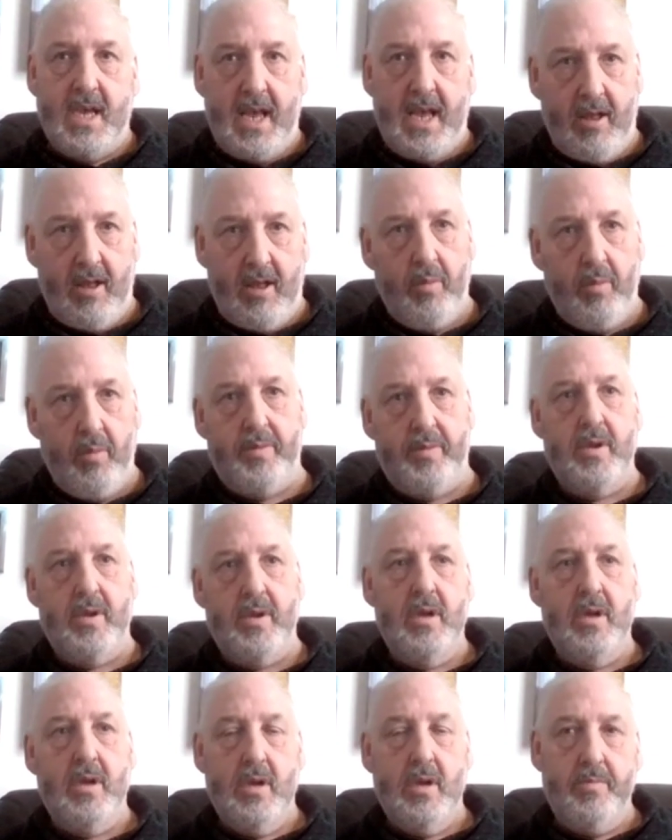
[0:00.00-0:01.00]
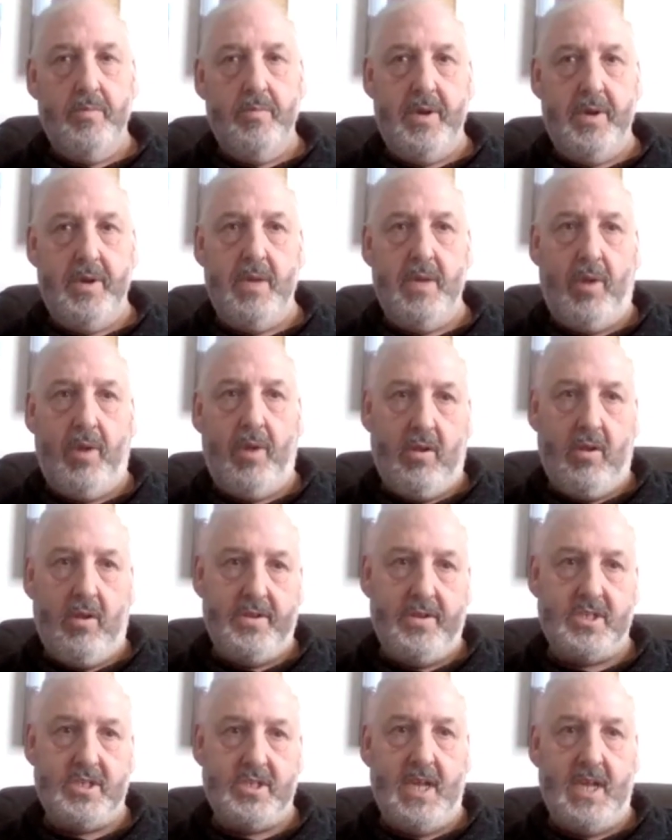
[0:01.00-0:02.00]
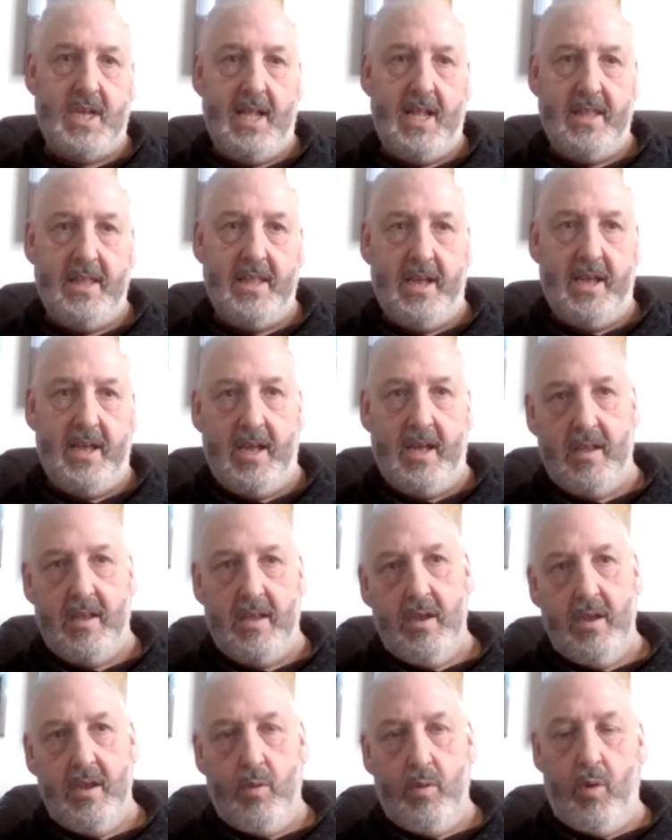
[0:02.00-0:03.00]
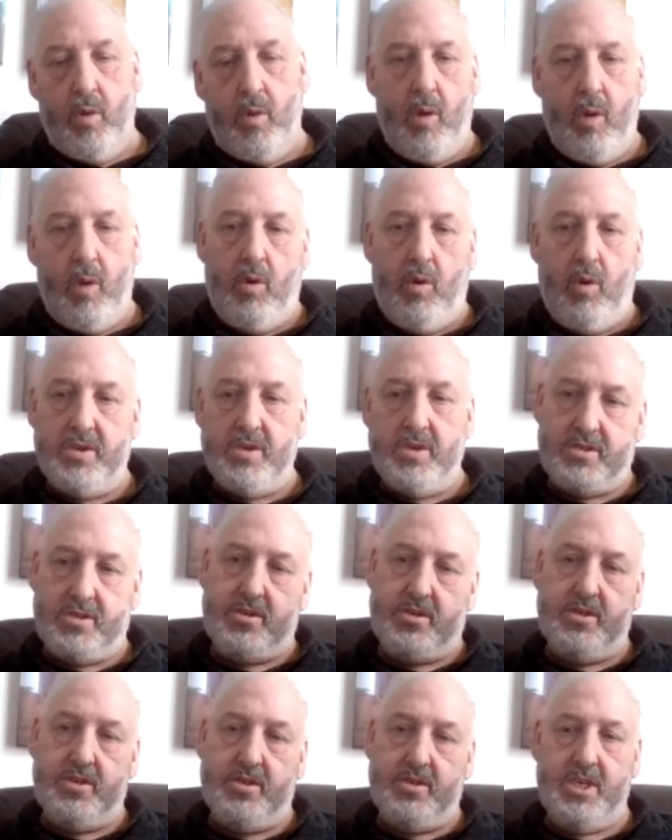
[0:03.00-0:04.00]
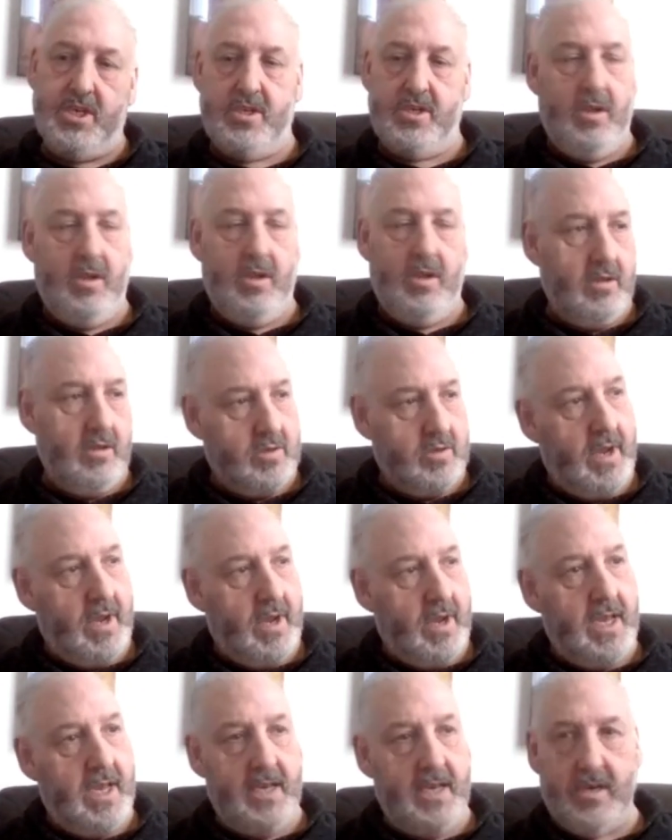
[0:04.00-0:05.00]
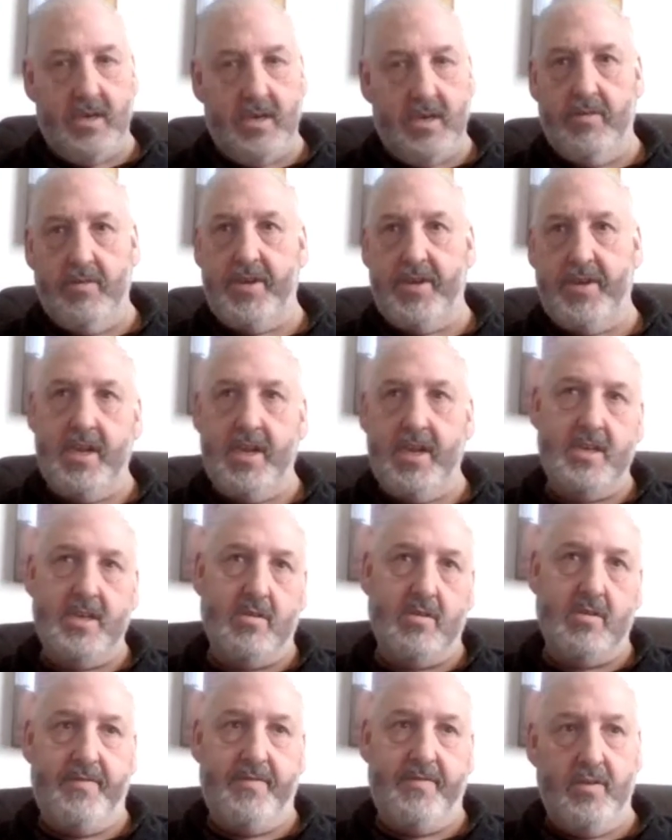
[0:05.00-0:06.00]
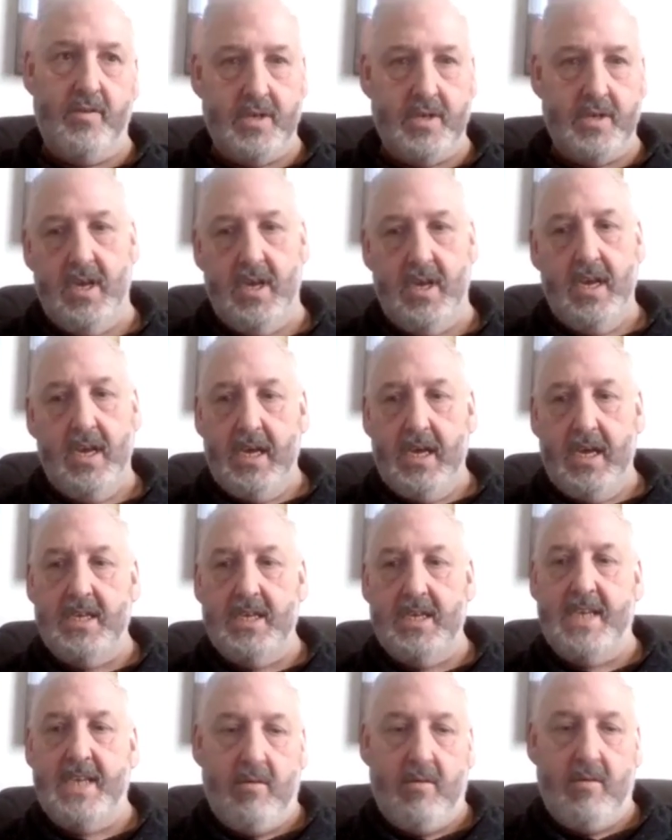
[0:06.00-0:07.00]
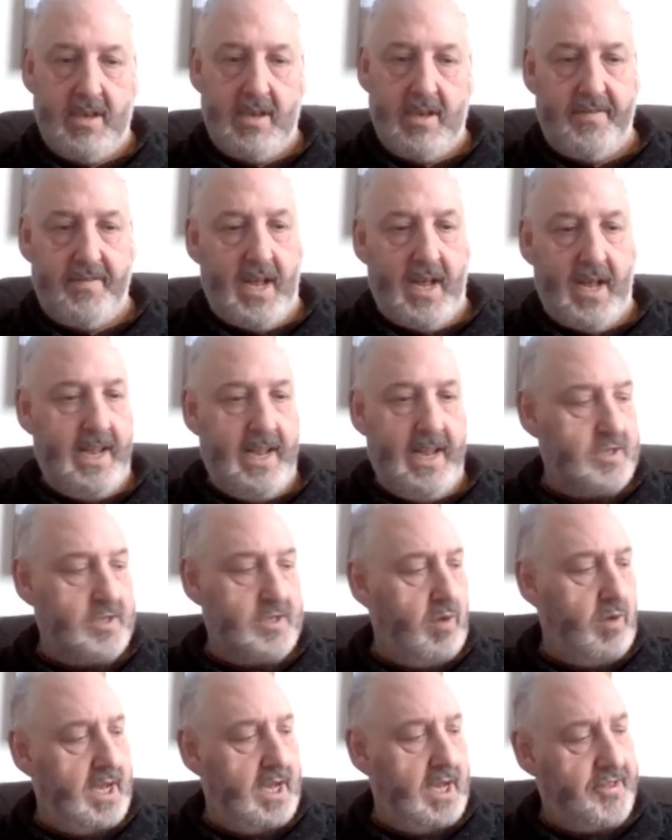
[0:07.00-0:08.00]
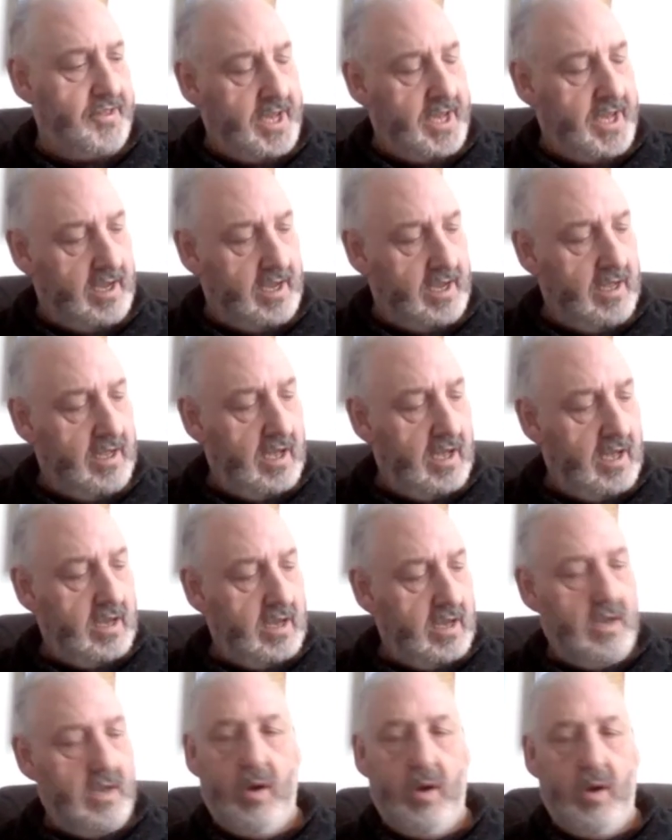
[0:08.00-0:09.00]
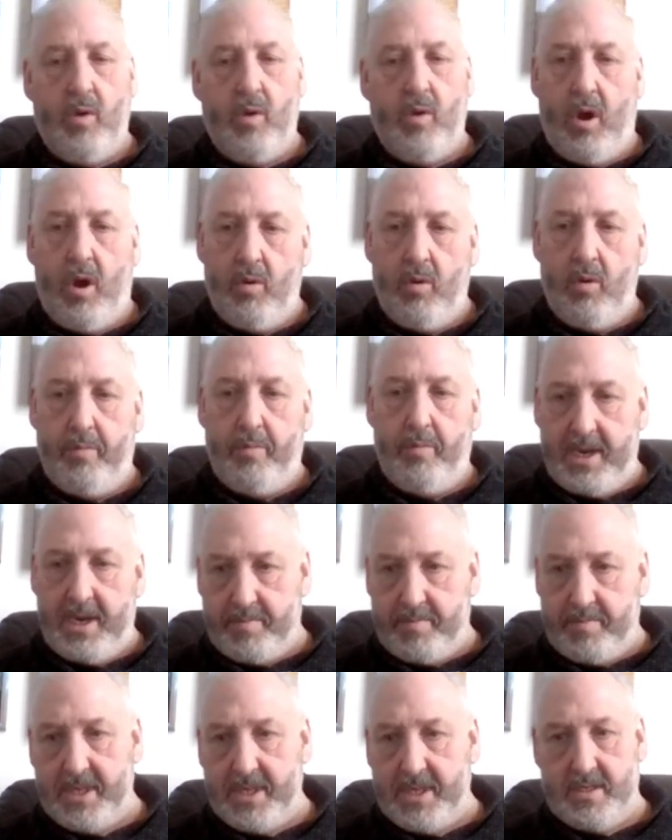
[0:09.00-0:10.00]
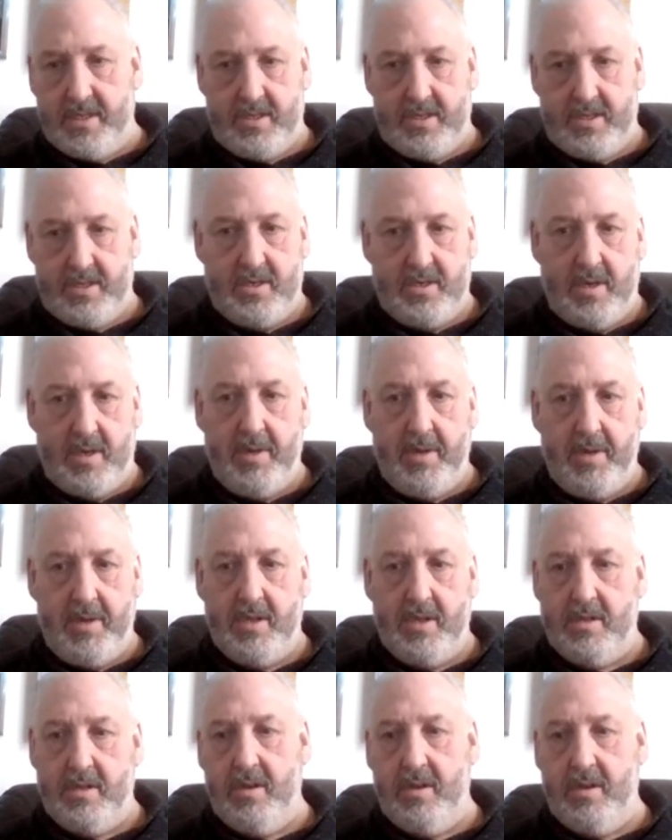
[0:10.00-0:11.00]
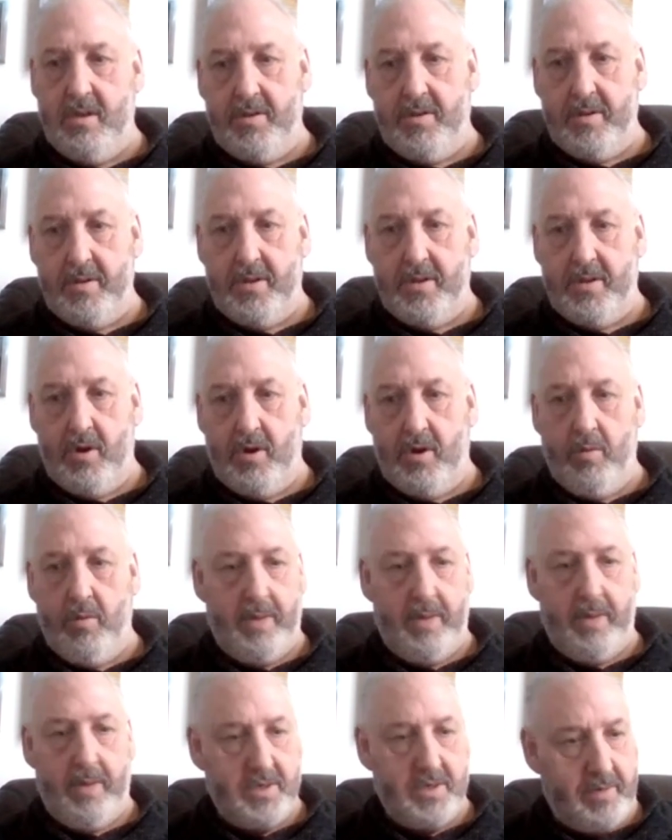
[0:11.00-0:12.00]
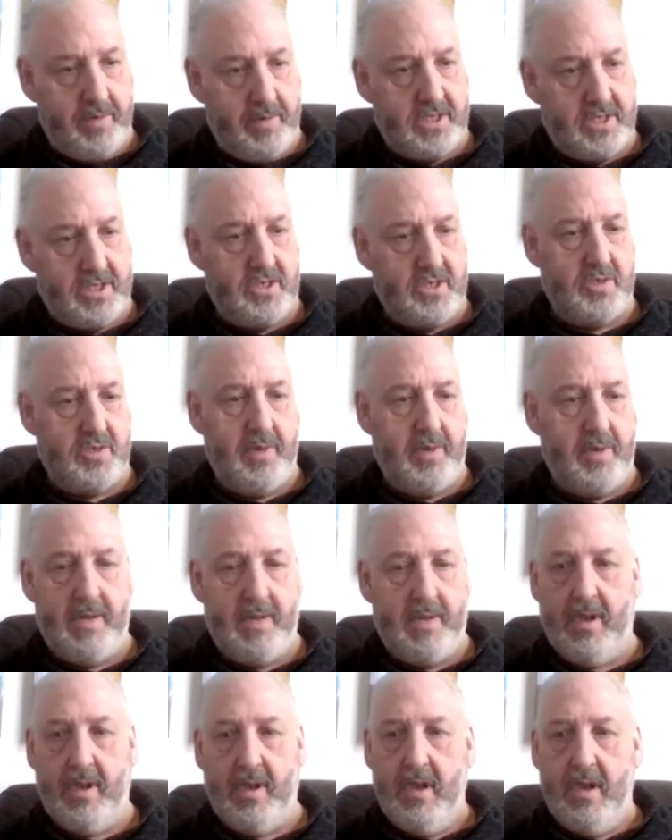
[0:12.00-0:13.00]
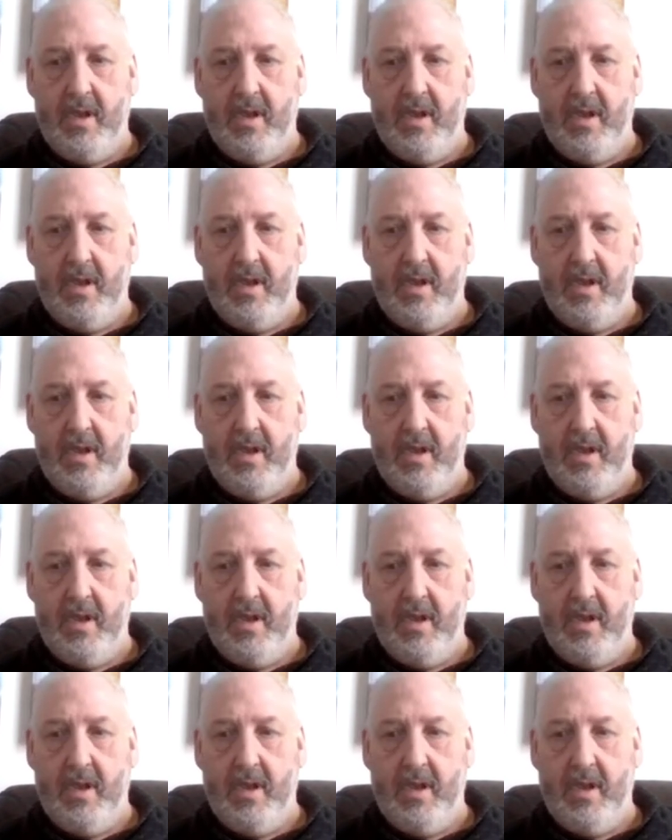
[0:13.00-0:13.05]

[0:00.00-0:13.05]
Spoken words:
help people understand that what was traditional 20 years ago, 30 years ago, 40 is now different. And that's why I think, home-based businesses, I mean, the home-based business has been